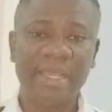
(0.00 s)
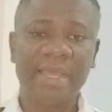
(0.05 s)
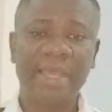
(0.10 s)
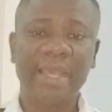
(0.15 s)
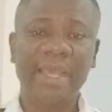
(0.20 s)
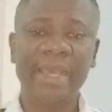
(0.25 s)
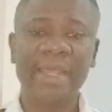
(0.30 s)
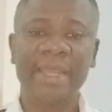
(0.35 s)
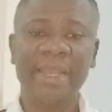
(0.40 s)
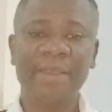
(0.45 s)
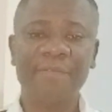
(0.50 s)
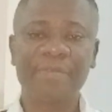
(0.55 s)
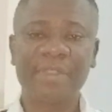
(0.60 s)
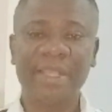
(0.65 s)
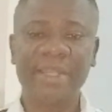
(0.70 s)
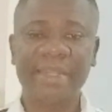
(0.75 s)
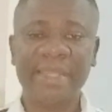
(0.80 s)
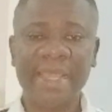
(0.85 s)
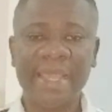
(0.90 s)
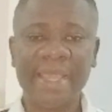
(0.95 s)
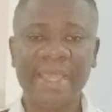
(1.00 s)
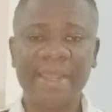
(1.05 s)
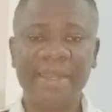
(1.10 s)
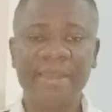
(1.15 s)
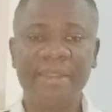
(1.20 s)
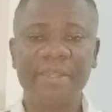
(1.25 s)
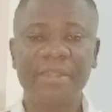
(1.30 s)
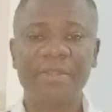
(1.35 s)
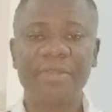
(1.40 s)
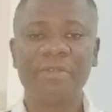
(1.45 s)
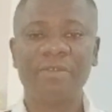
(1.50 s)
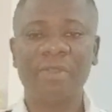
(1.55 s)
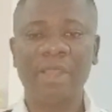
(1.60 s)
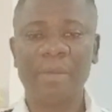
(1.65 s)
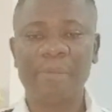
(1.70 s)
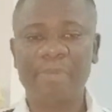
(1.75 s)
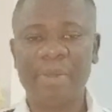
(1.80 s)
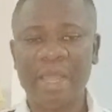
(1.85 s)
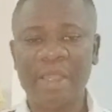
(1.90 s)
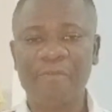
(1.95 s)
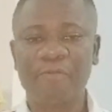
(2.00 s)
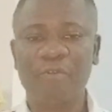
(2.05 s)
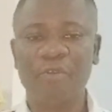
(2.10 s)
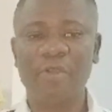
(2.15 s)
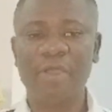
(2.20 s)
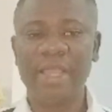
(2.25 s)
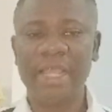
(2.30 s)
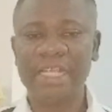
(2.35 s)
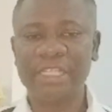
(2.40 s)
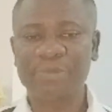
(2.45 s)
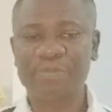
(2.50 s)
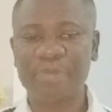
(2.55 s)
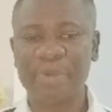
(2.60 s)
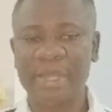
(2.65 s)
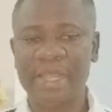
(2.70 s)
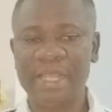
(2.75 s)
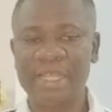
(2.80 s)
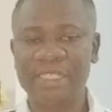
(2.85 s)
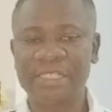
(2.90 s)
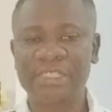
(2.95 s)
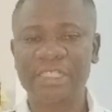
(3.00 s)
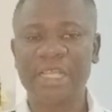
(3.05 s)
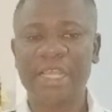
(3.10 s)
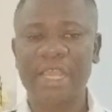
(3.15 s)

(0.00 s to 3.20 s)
and after then you apply for express